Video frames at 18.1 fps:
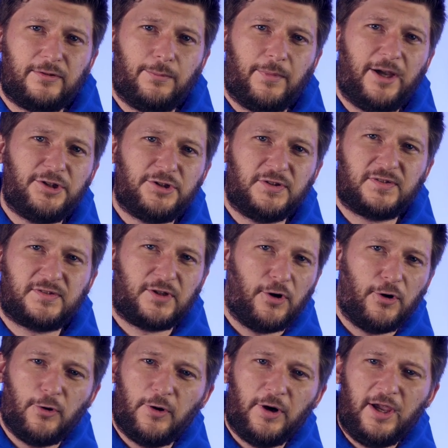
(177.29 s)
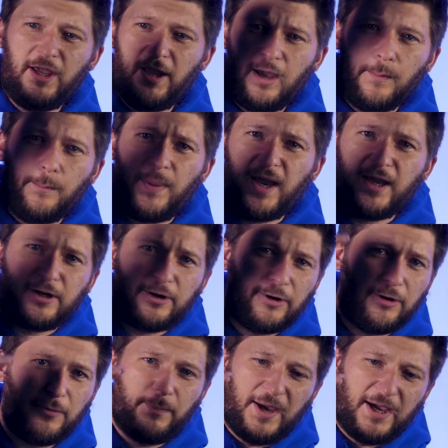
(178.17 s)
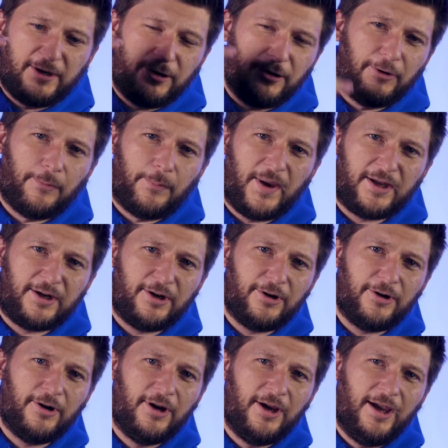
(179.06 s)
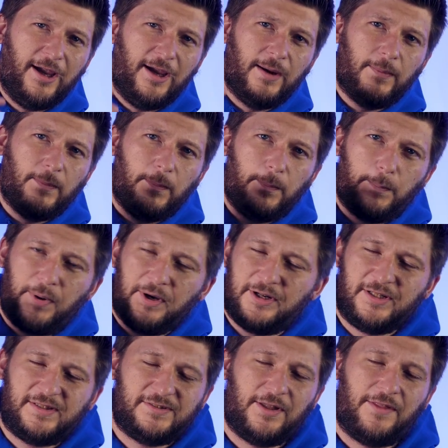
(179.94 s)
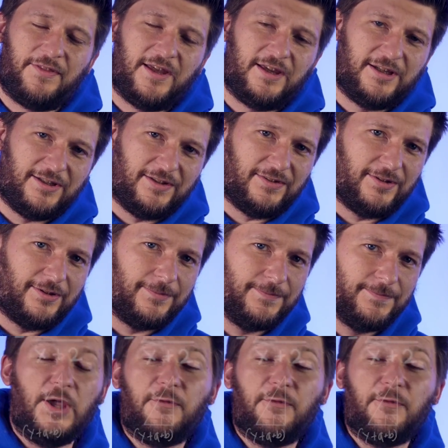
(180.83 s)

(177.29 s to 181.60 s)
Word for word: you might just go better, better, better, but it's not that easy.